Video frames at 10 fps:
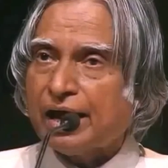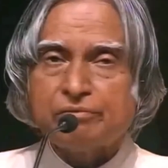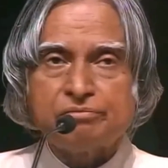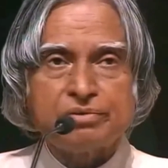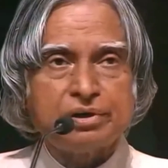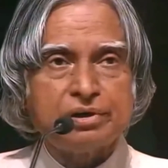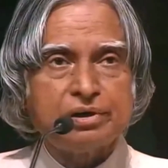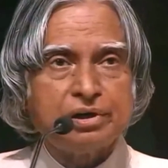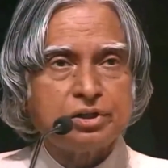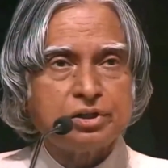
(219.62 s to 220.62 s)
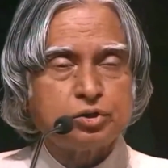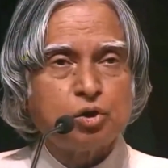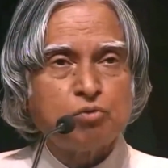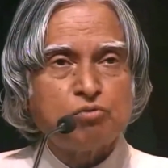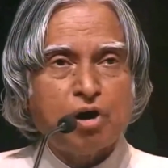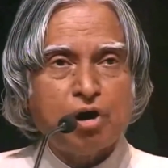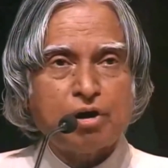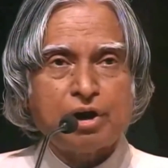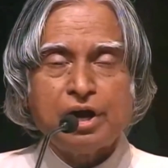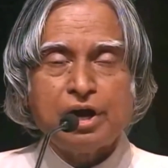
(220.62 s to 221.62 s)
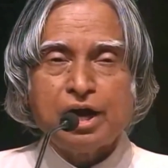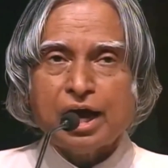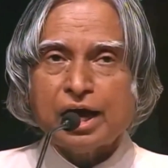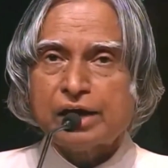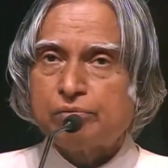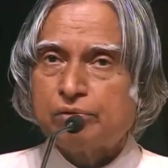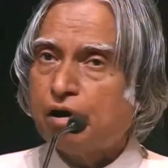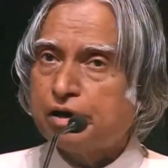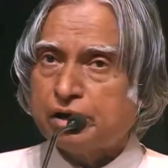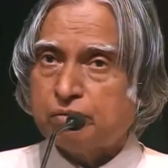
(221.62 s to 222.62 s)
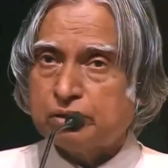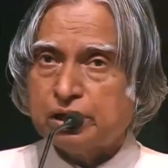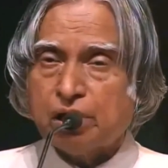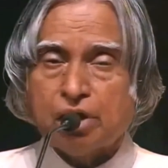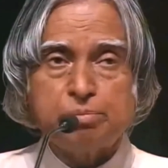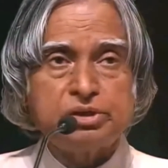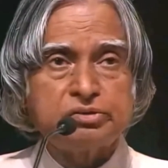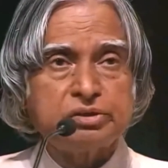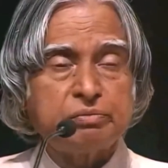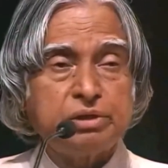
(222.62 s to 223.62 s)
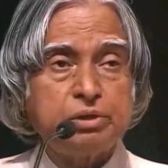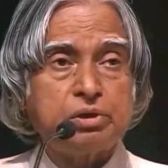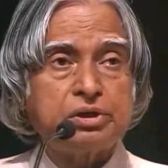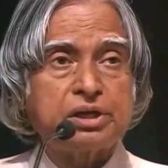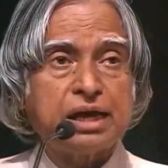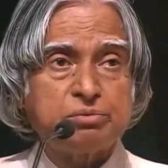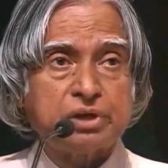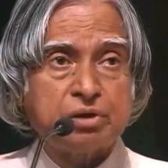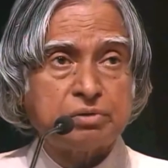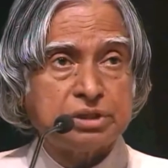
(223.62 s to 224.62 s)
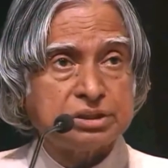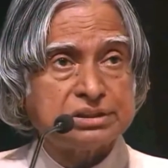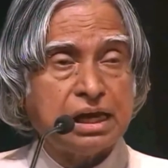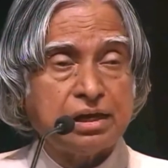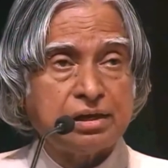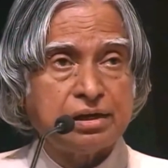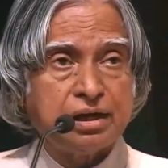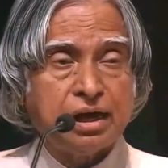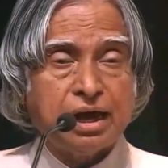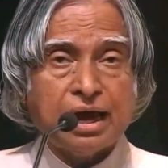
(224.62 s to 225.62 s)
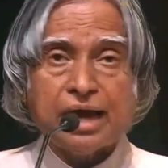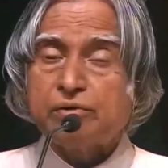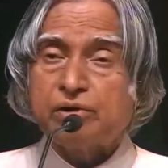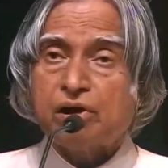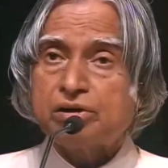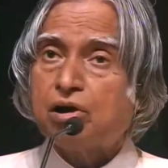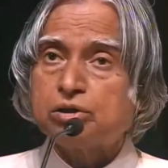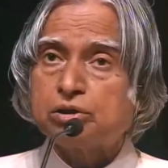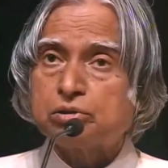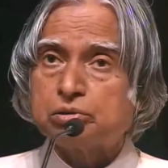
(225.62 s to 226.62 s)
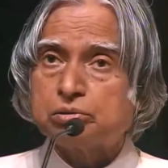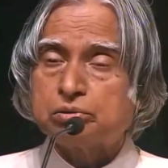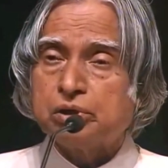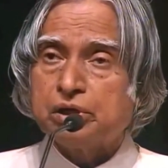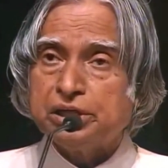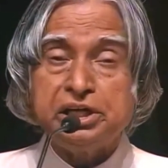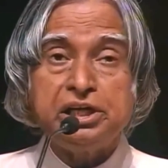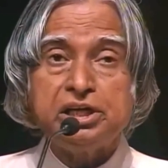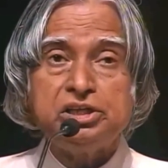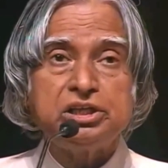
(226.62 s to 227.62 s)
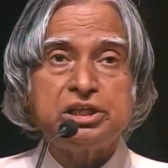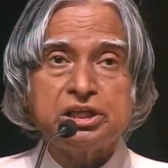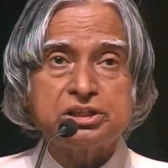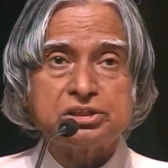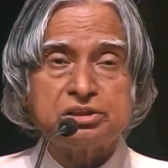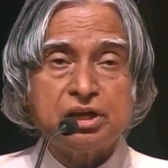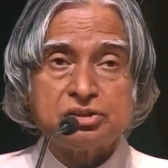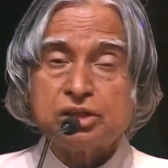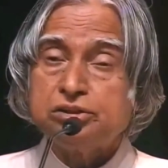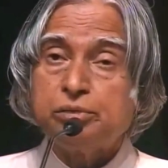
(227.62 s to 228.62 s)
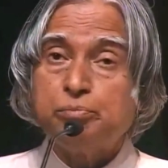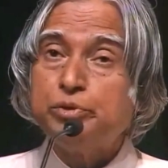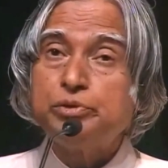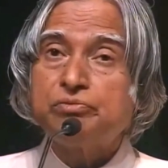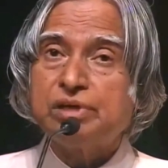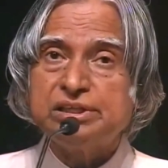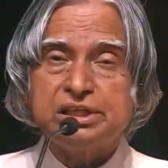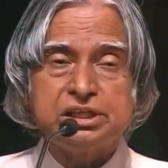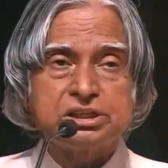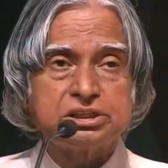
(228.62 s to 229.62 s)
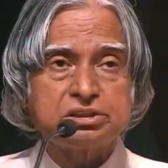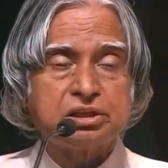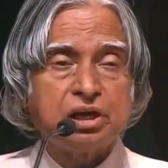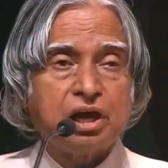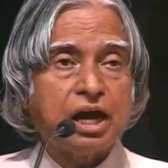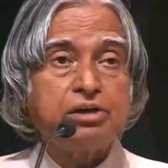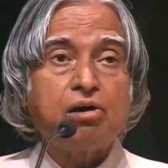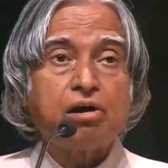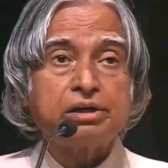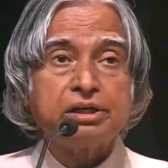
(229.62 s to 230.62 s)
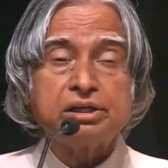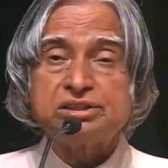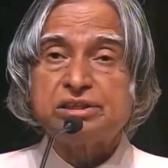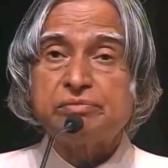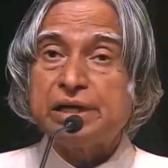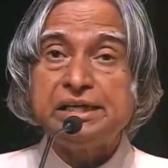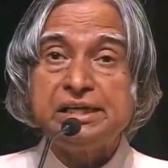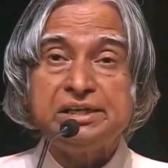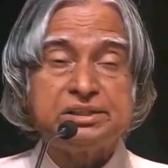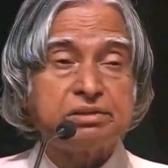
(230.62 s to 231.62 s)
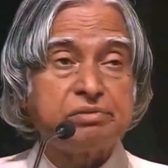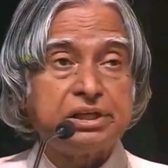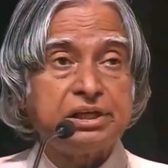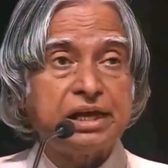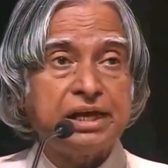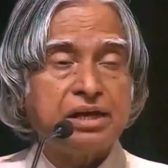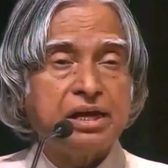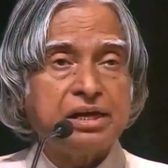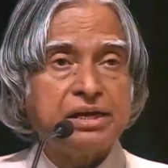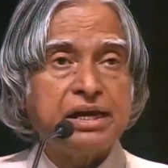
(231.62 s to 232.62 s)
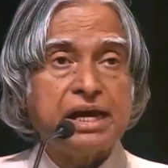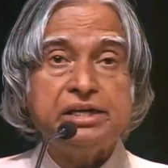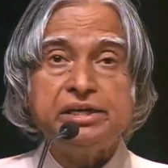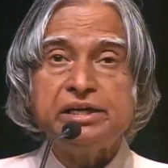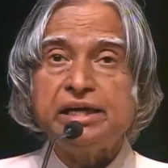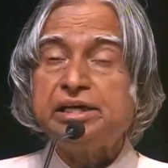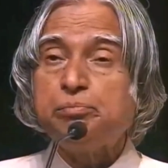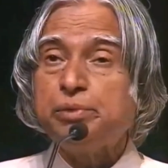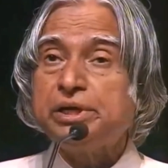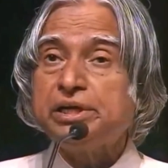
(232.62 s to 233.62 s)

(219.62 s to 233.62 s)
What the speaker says: I have so far, I have gone around the orbit 71 times around the sun. I have not gone through any education, such a beautiful education I got in 1979, 1980